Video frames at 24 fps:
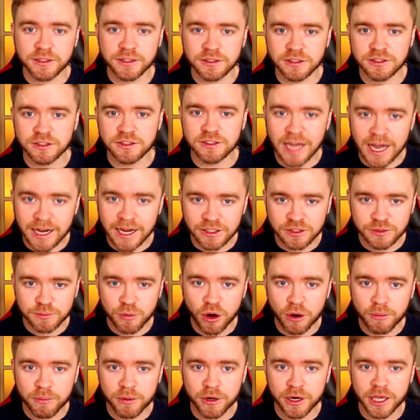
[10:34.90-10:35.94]
the status
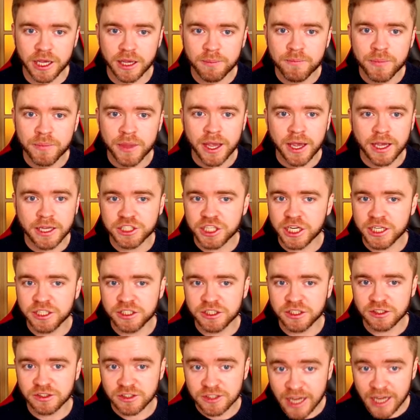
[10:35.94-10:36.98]
property, and change
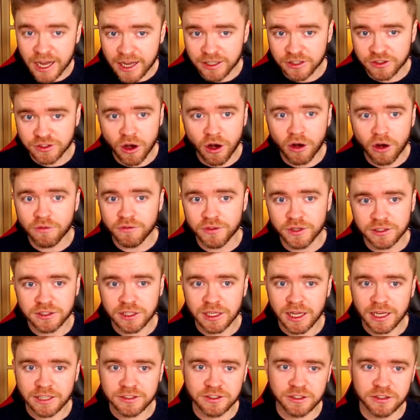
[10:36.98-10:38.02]
the status of this
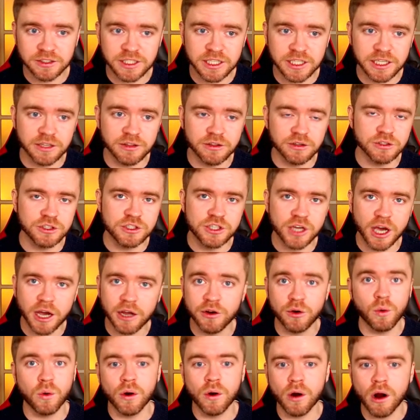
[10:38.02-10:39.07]
lesson to either
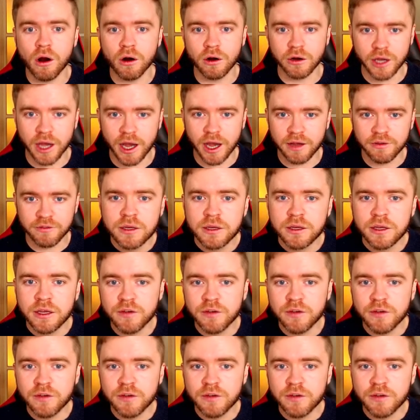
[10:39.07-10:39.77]
done or archive.